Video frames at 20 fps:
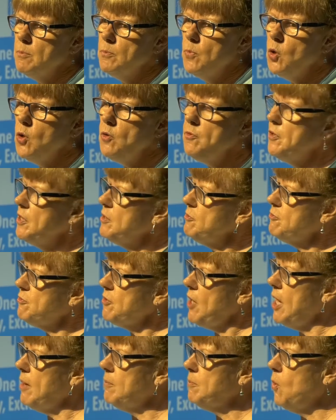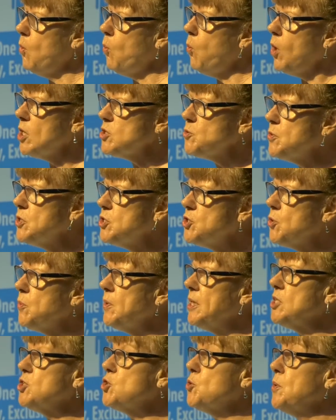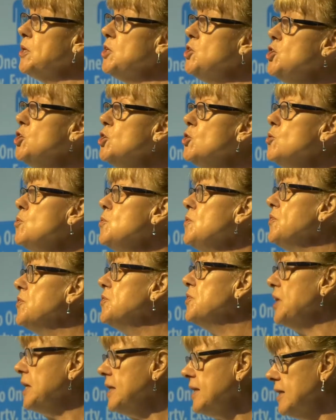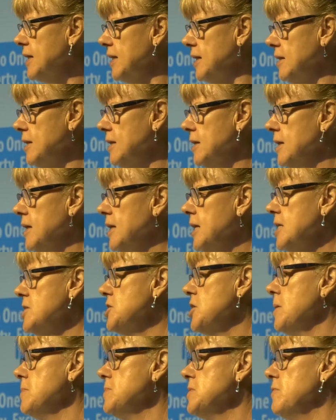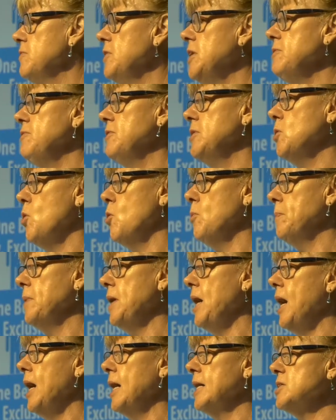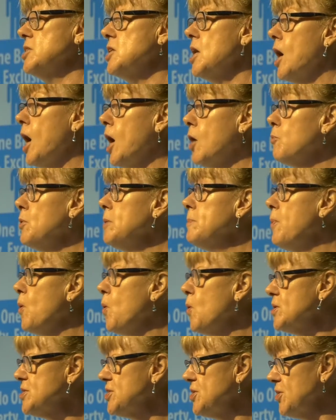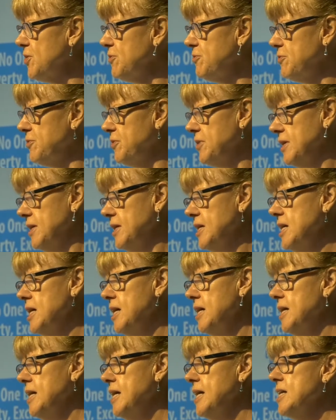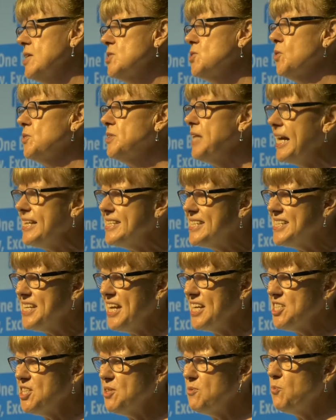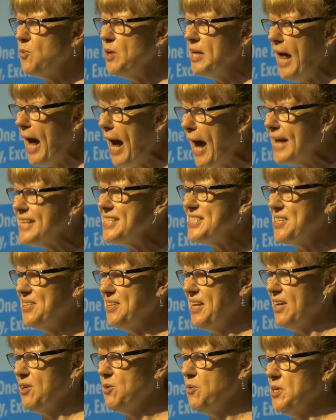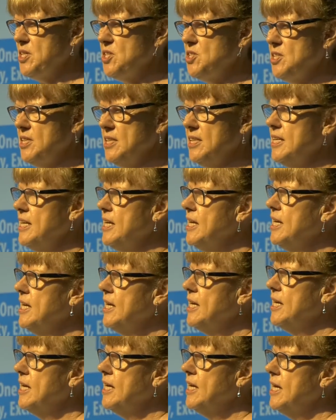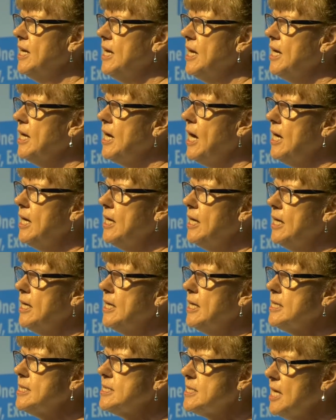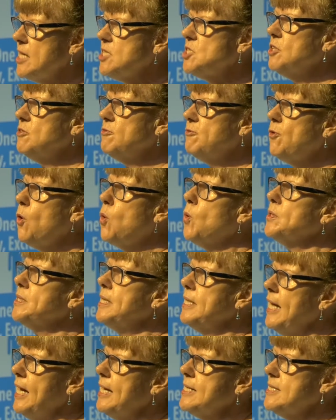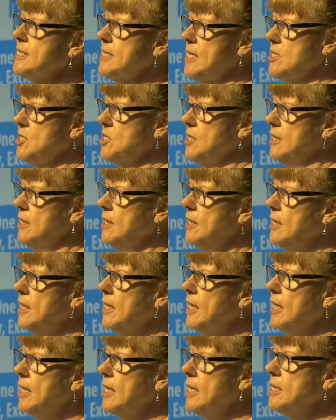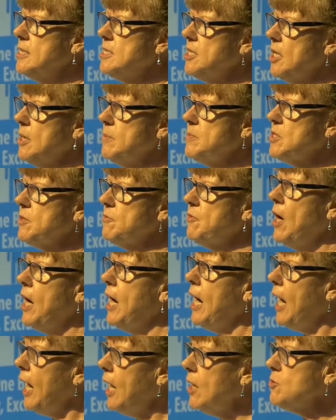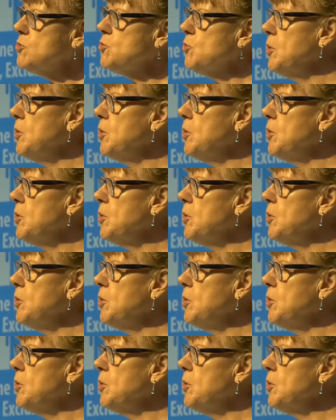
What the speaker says: moving from what we're doing to a new thinking in terms of leaving no one behind, are we bold enough? So that session will answer that question. Session 4, the last session, in terms of how do we